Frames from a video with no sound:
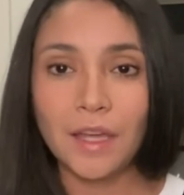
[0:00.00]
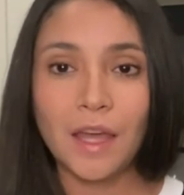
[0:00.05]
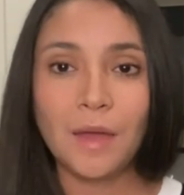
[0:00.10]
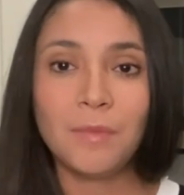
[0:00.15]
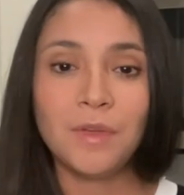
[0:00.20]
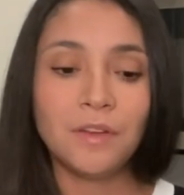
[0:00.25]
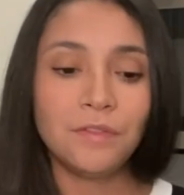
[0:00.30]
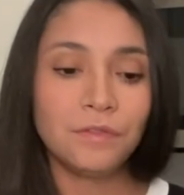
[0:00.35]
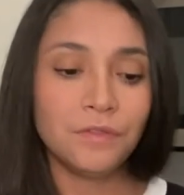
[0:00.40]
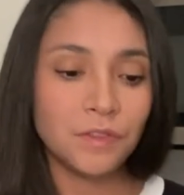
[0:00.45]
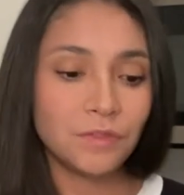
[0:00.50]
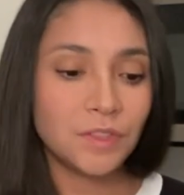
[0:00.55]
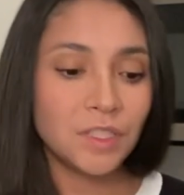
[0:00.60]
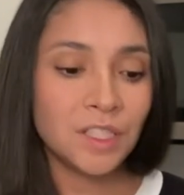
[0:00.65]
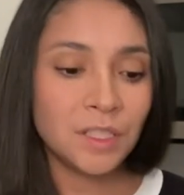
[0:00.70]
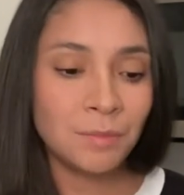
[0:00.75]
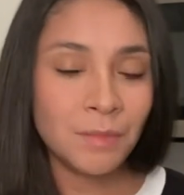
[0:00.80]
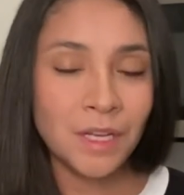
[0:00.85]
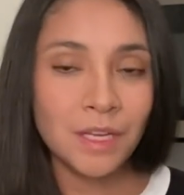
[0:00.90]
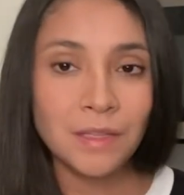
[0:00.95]
I mean,
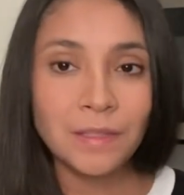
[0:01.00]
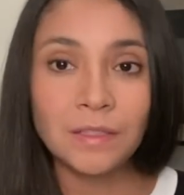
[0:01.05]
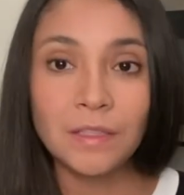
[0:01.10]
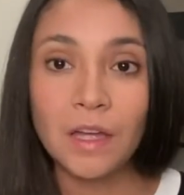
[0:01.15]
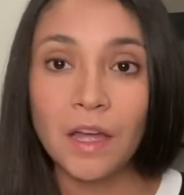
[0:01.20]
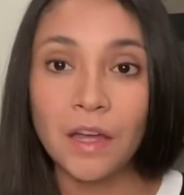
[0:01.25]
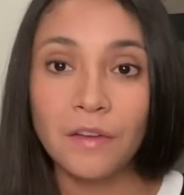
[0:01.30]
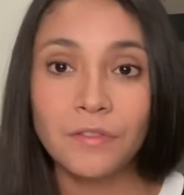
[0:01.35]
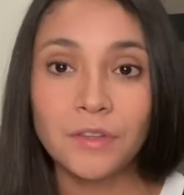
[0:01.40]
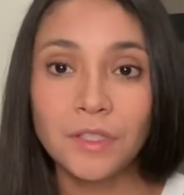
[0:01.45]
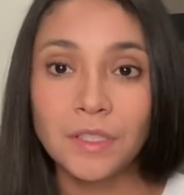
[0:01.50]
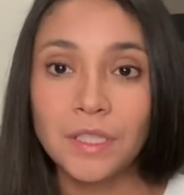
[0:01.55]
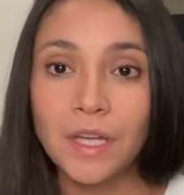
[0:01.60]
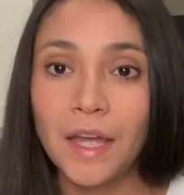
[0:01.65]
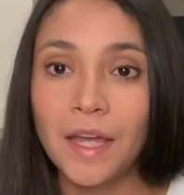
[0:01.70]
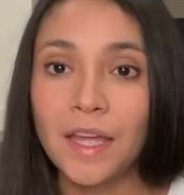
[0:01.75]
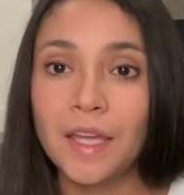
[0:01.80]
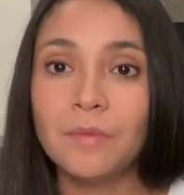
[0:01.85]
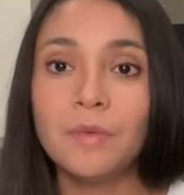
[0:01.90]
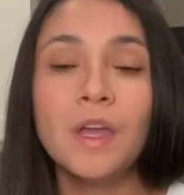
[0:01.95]
15 minutes of your
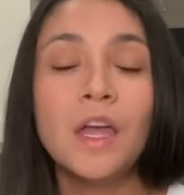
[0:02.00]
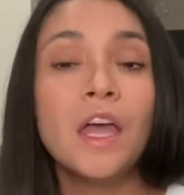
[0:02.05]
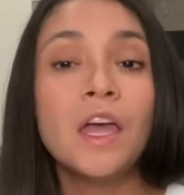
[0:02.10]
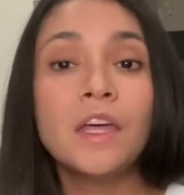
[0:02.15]
time,